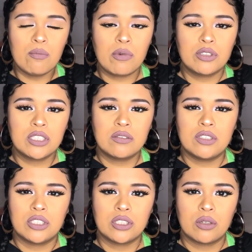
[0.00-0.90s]
most of
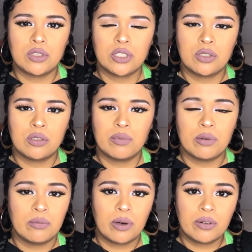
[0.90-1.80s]
your social
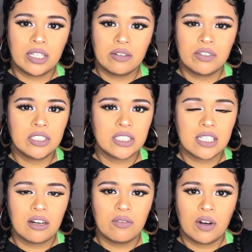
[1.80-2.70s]
promoting for
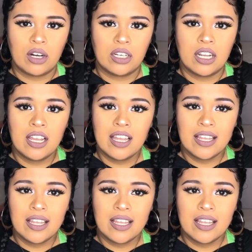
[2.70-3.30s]
yourself on